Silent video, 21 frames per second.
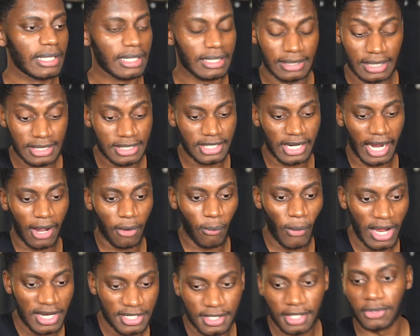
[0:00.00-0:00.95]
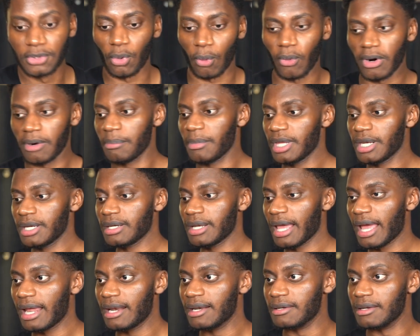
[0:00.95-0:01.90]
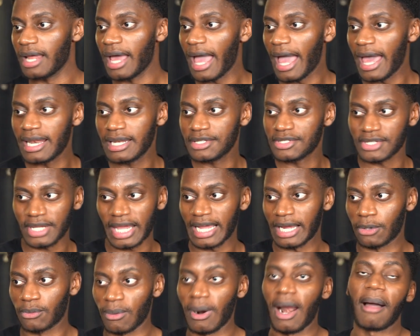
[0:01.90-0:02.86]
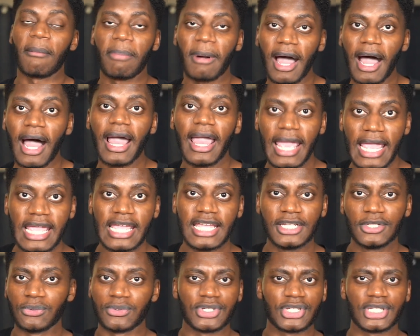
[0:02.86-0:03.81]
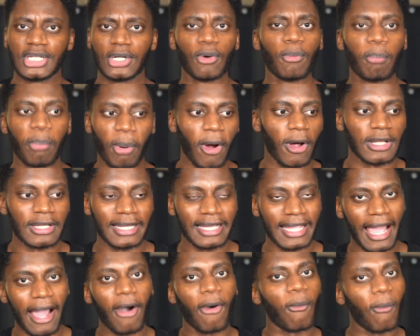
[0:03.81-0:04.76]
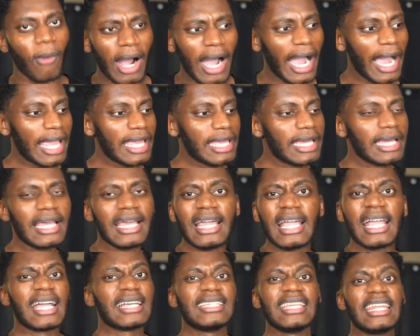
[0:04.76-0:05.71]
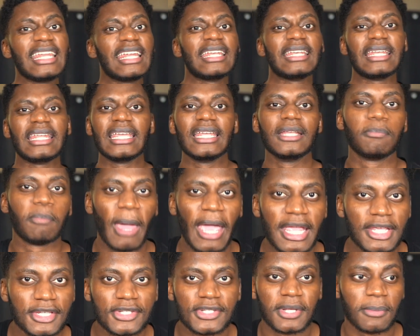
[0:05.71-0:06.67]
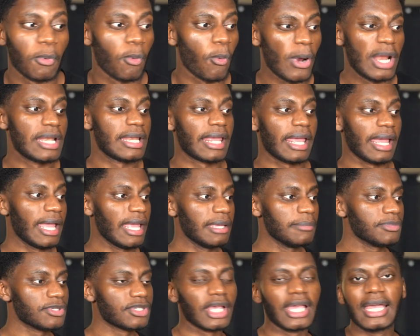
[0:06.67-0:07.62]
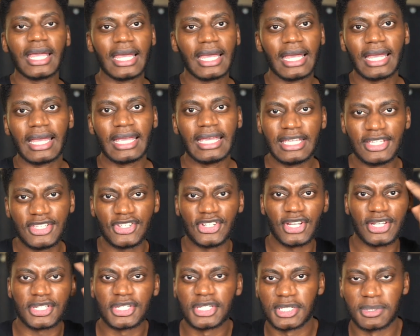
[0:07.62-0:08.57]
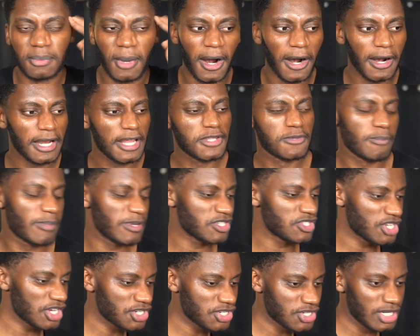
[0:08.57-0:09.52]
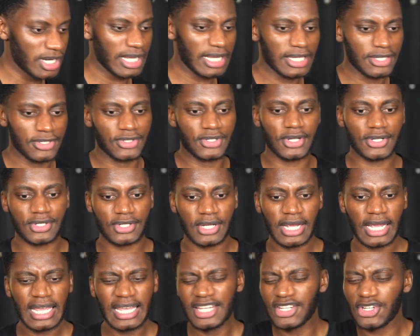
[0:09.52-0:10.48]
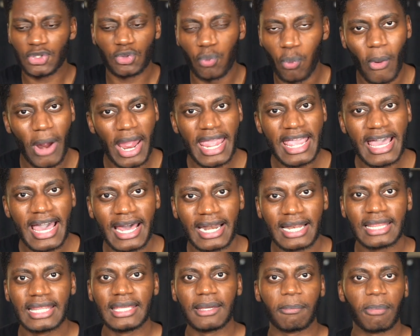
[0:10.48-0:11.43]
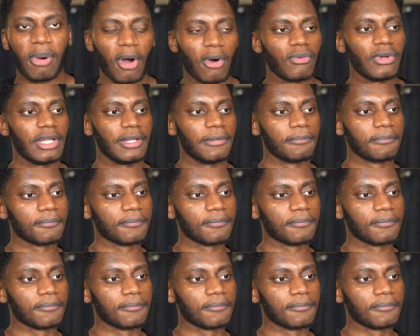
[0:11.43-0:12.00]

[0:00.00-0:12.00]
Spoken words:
This guy went to Dortmund and at his grandpa age was still balling out. Why? Because he didn't need pace to win games. He's just smart. His positioning is he's just way ahead of the opponent.